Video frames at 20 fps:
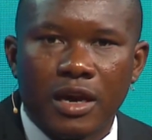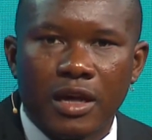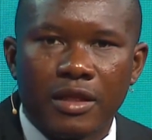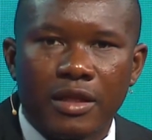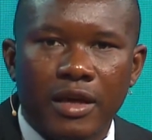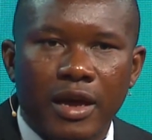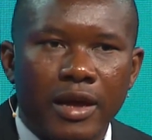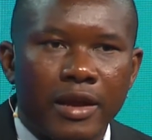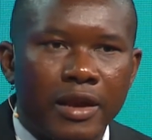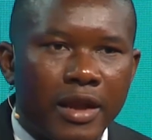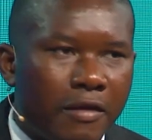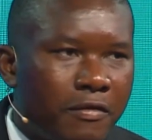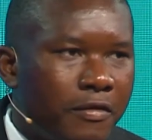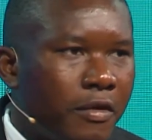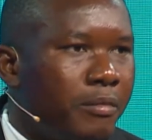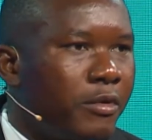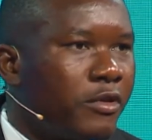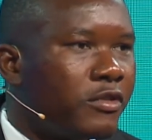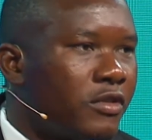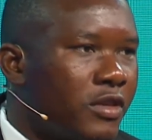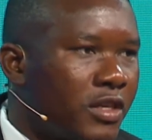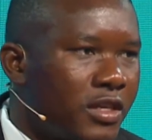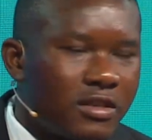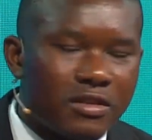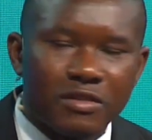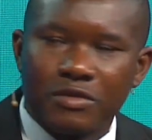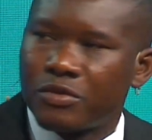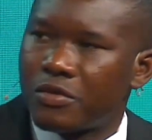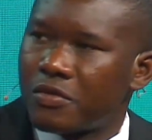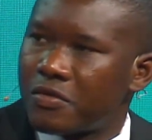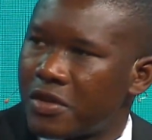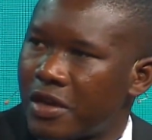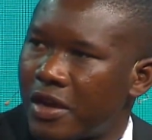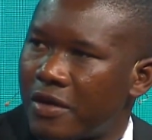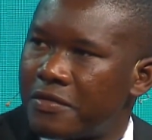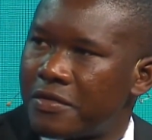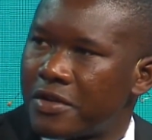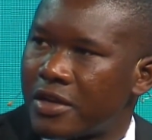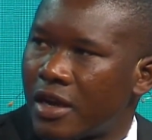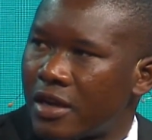There are enough opportunities within
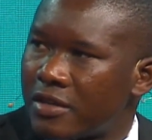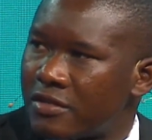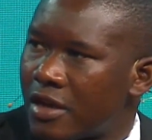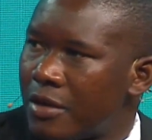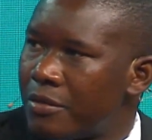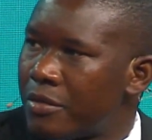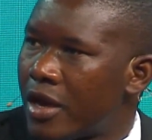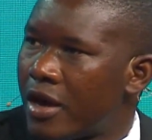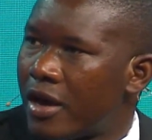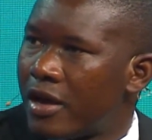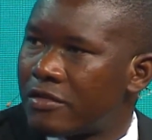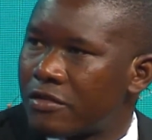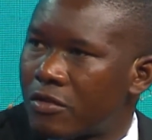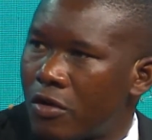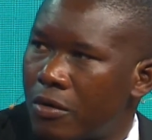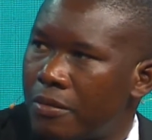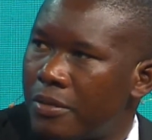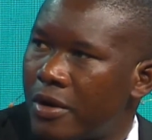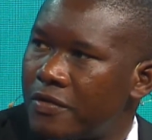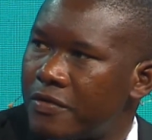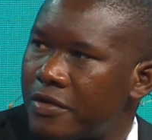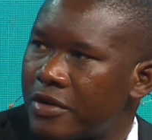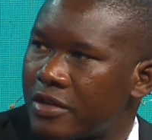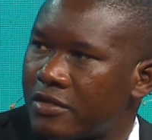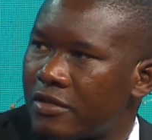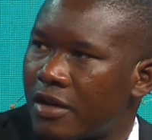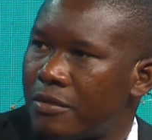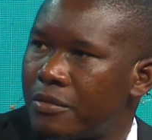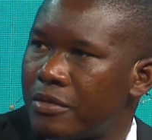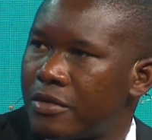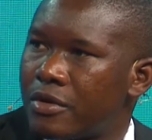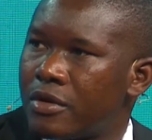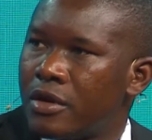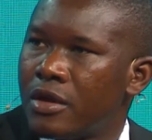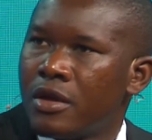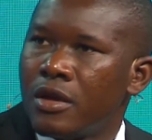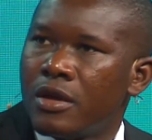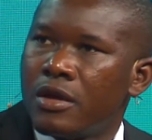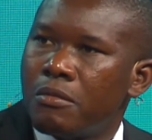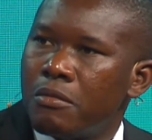Africa. Zambia has copper, for example.
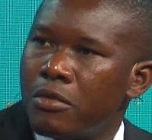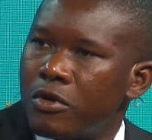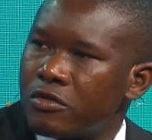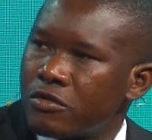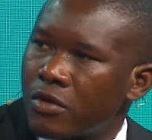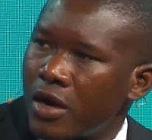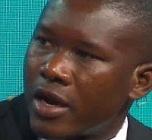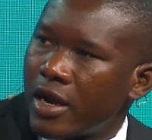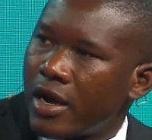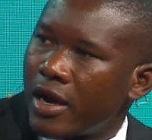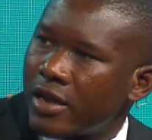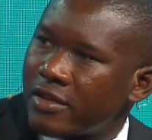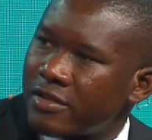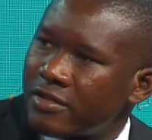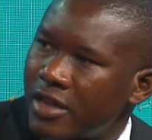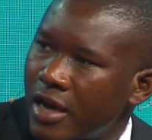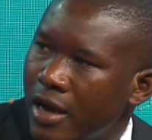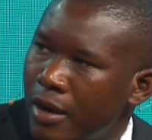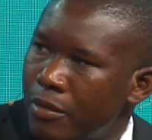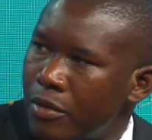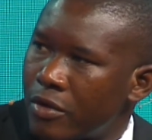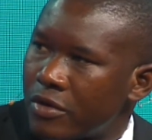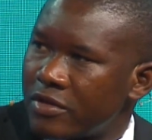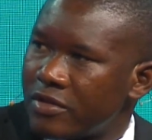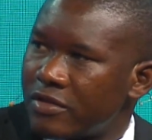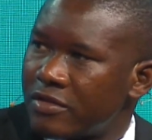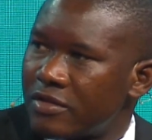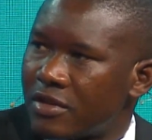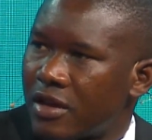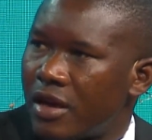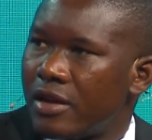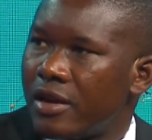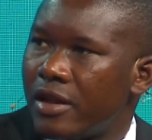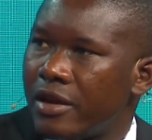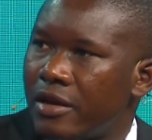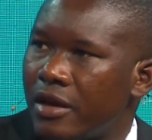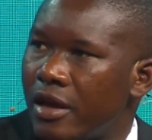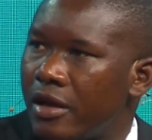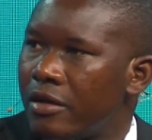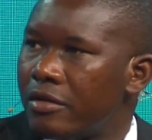Botswana has diamonds.
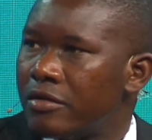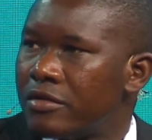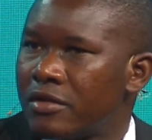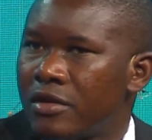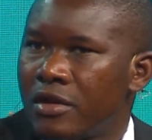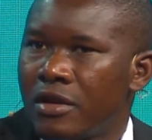And